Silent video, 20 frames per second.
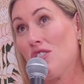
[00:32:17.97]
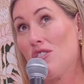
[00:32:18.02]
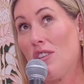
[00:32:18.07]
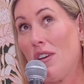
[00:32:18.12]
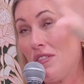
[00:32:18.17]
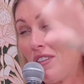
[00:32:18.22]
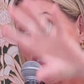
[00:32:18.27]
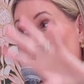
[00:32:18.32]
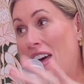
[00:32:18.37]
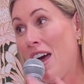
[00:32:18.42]
So you
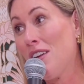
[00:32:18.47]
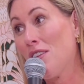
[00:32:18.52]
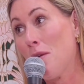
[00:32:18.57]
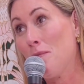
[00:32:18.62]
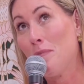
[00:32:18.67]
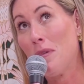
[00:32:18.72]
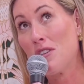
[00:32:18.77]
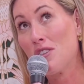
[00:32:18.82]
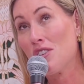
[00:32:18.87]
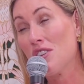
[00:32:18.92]
have to have a
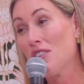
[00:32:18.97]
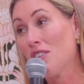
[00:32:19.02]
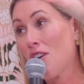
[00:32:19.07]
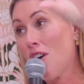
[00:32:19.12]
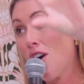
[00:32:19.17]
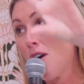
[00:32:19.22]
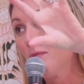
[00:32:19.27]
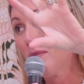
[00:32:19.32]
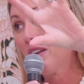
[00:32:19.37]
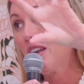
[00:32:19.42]
budget in
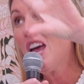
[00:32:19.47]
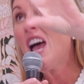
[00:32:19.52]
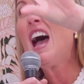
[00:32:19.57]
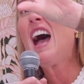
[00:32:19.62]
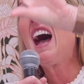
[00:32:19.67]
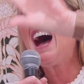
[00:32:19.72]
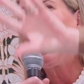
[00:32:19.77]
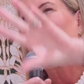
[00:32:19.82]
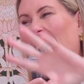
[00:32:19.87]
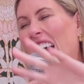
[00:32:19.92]
common,
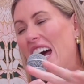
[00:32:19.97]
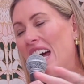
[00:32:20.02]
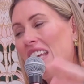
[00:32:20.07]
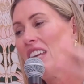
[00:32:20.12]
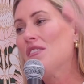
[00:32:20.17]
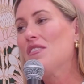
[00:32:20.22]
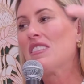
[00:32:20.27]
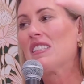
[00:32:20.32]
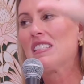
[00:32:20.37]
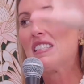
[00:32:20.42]
a
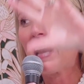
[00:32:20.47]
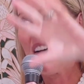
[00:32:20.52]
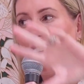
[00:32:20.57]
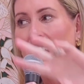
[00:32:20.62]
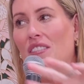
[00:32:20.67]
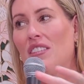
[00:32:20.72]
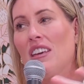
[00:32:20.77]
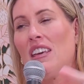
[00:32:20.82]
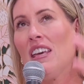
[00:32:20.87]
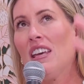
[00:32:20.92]
kind of a style
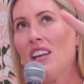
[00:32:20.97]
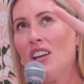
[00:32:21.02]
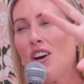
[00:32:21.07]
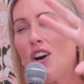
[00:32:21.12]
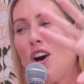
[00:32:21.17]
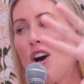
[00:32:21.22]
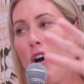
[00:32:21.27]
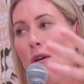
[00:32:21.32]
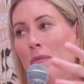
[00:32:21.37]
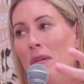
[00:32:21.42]
of a kid in
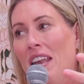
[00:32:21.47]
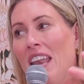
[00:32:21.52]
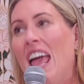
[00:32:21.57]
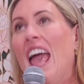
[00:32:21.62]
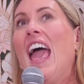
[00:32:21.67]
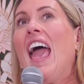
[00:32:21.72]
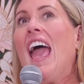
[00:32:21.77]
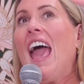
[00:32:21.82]
common,